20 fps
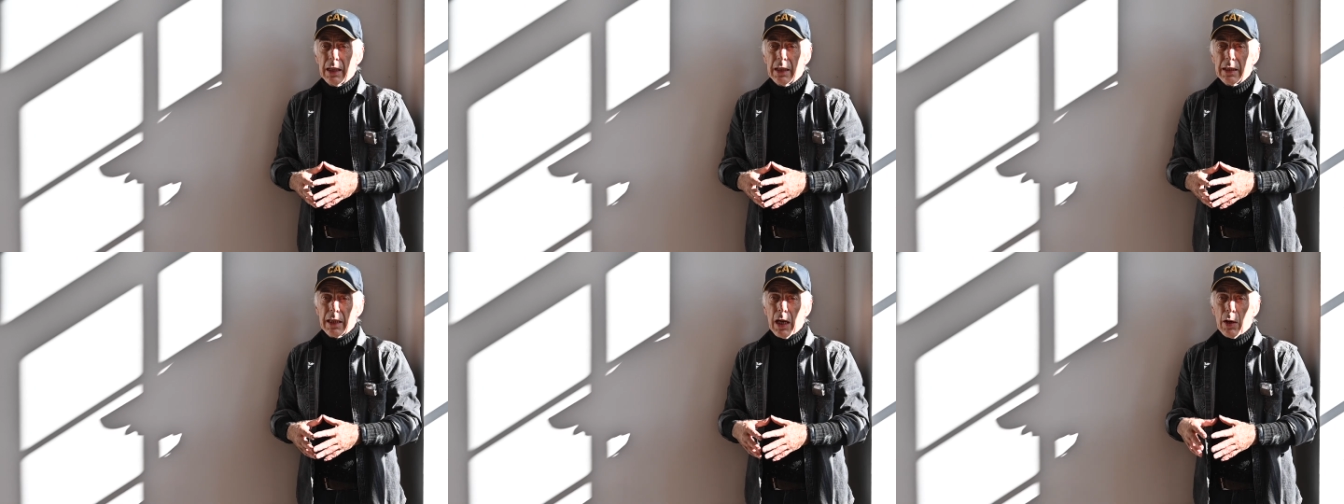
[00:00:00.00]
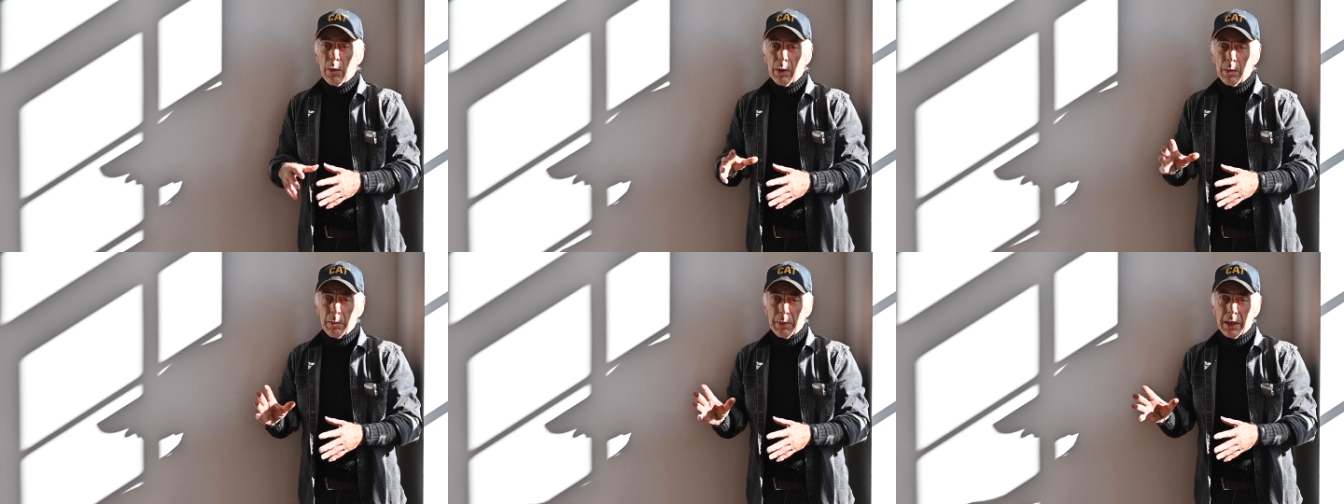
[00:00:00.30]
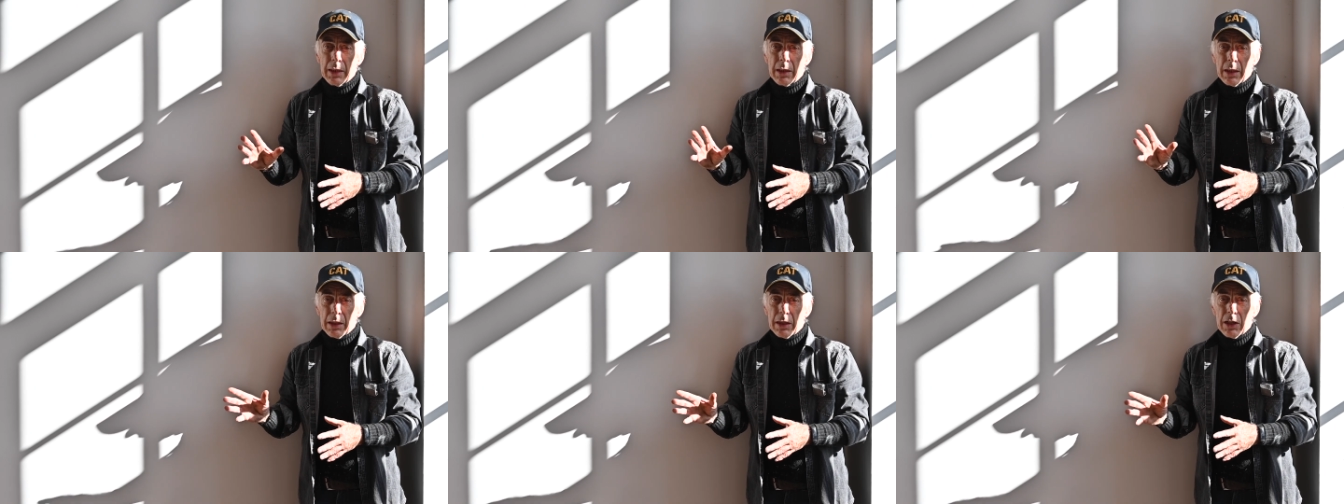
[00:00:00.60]
That will be
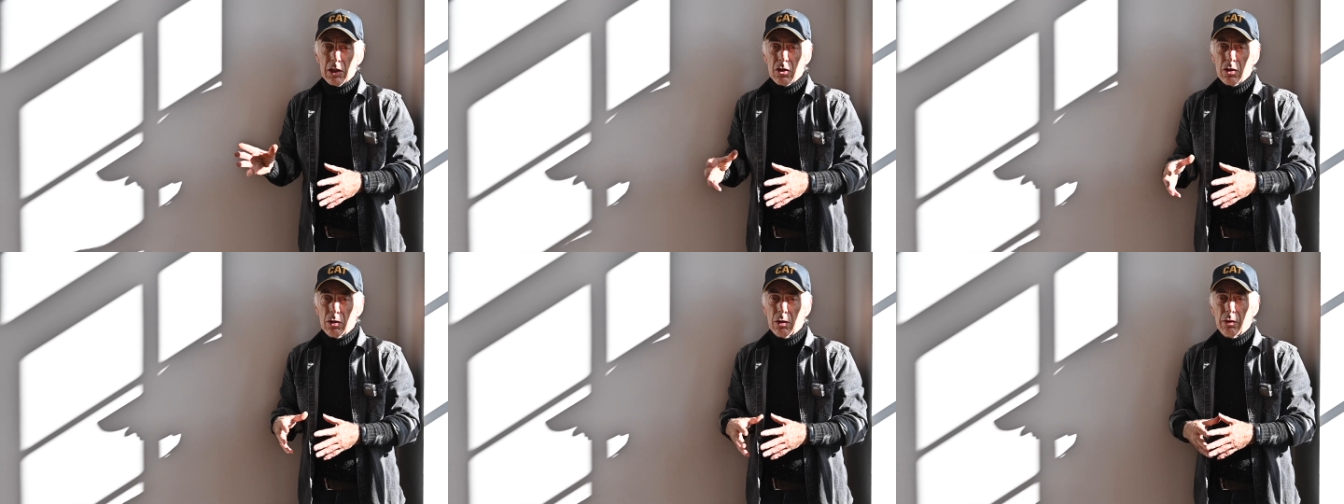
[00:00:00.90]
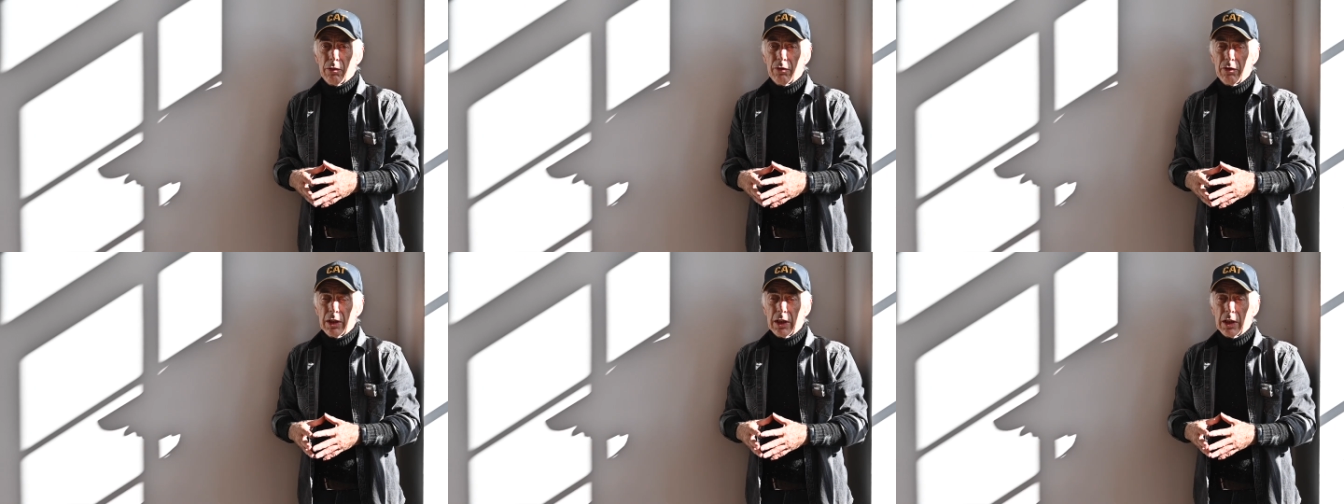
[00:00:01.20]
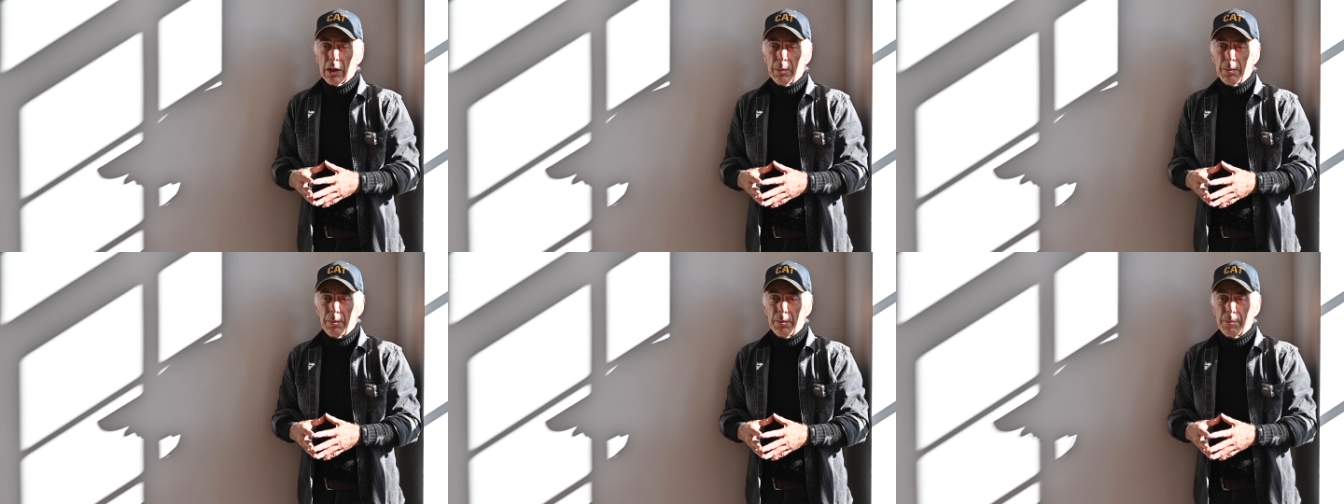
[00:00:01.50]
an additional
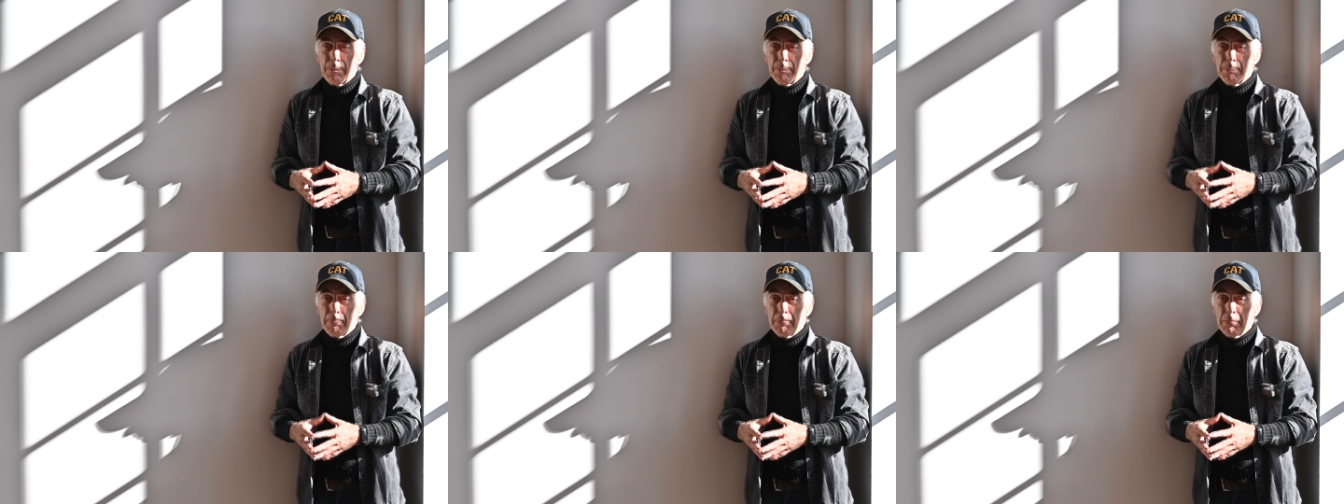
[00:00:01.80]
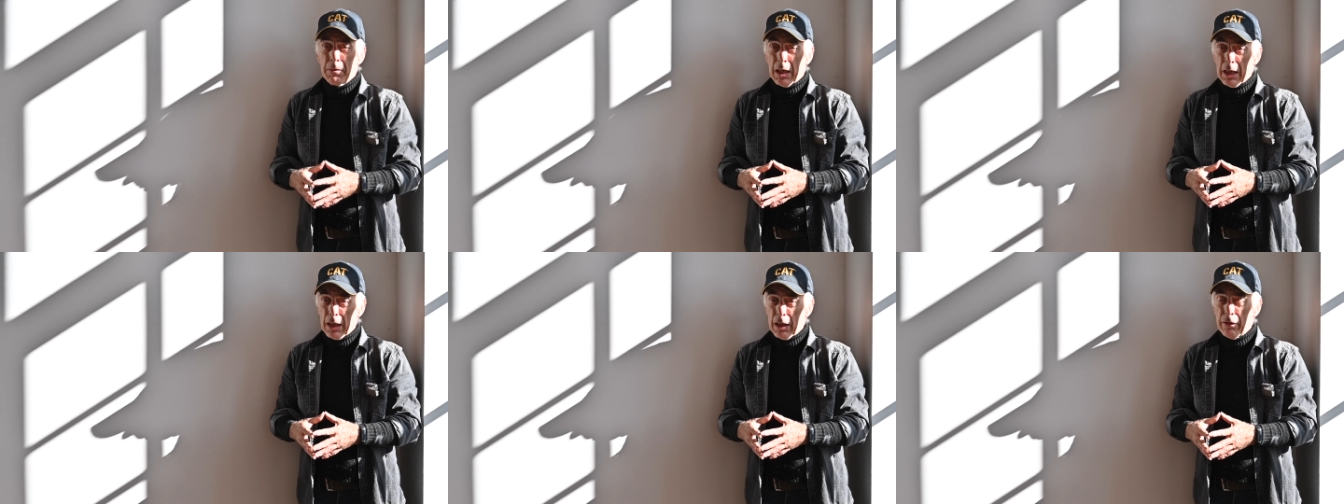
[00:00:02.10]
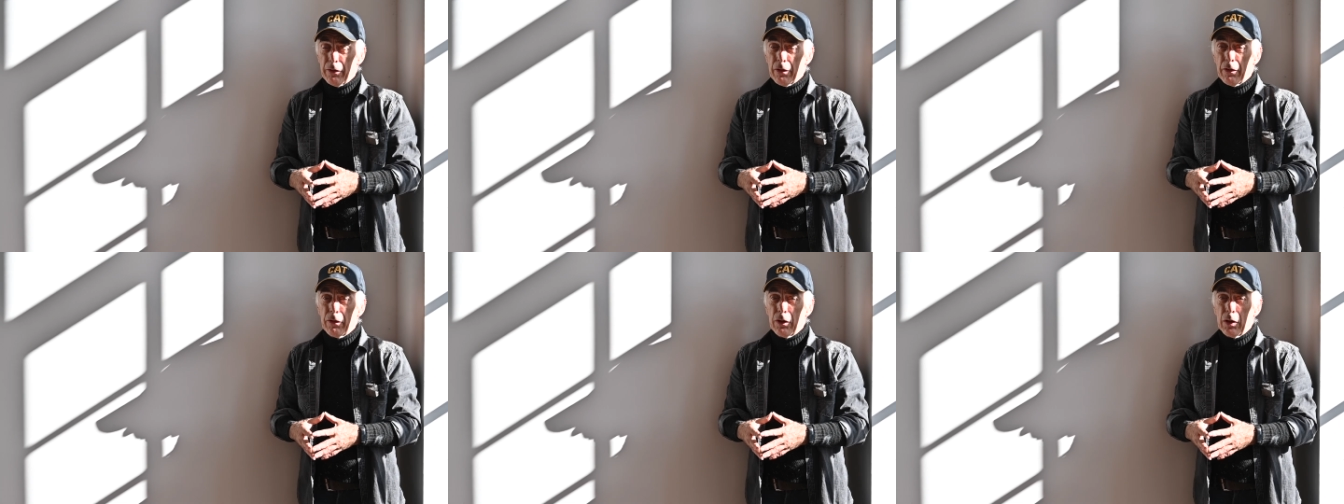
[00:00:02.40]
video. Thank
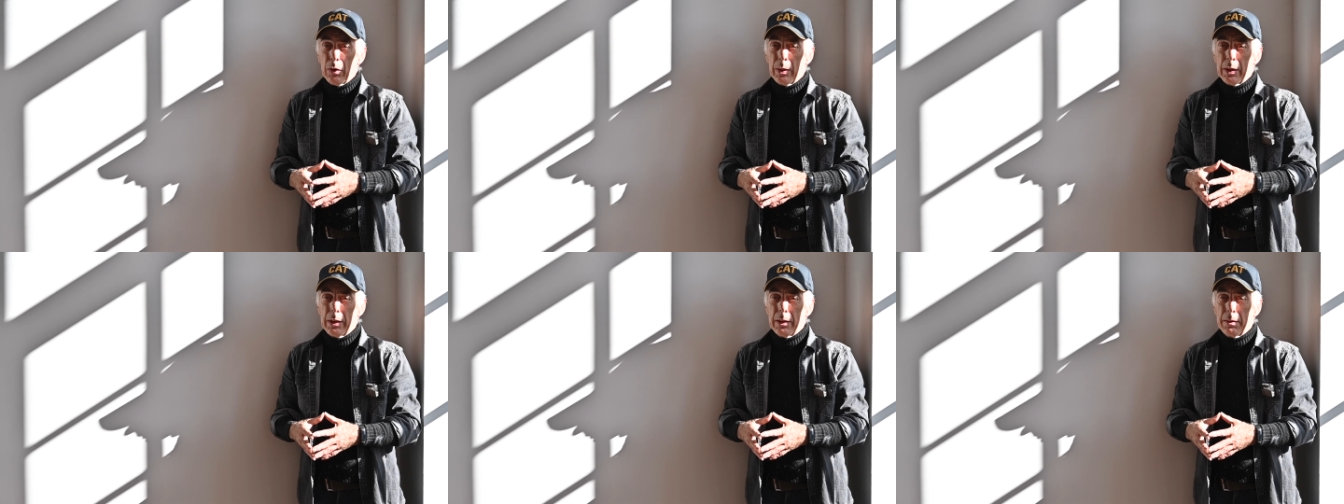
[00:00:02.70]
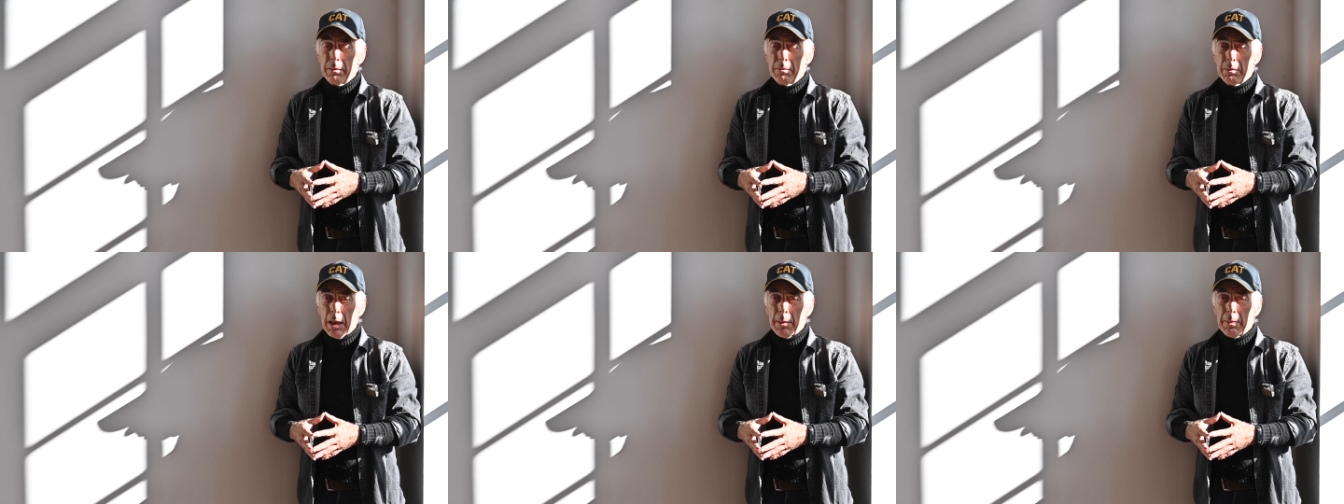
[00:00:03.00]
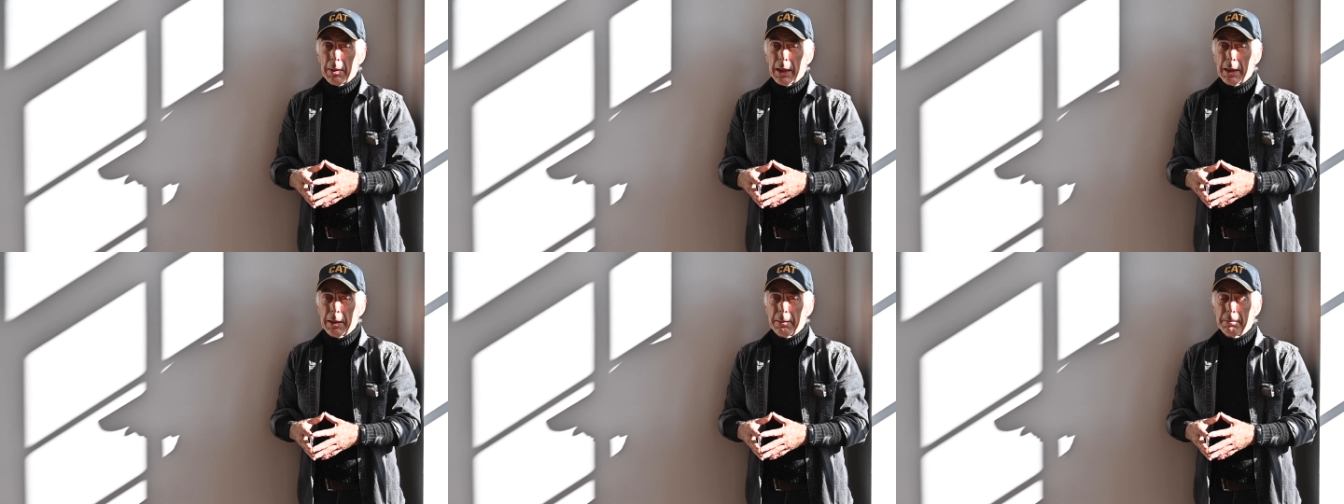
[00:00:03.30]
you for viewing.
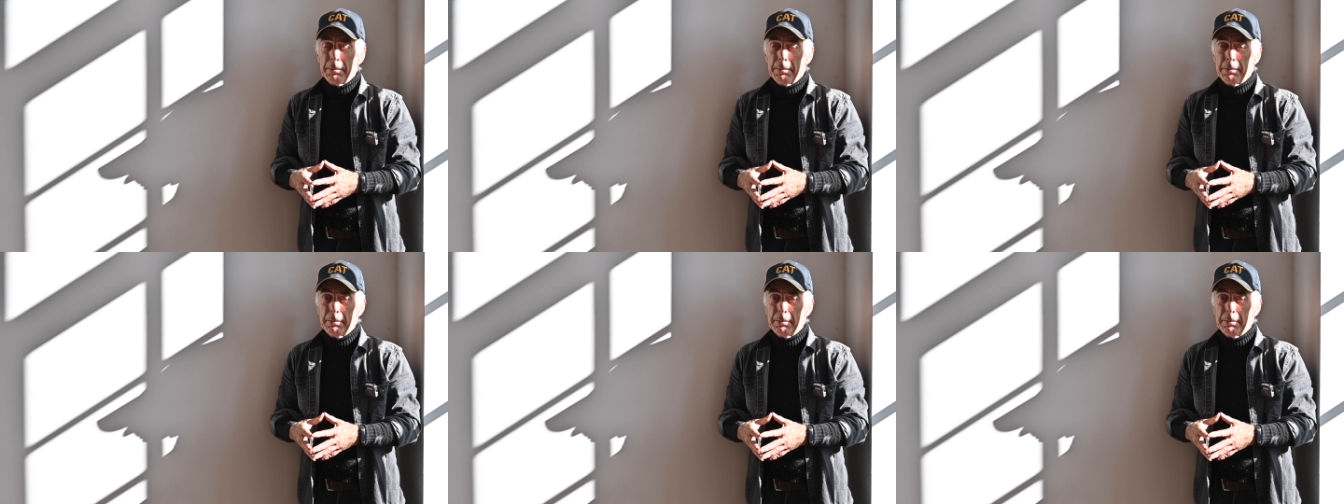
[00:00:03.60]
Bye-bye.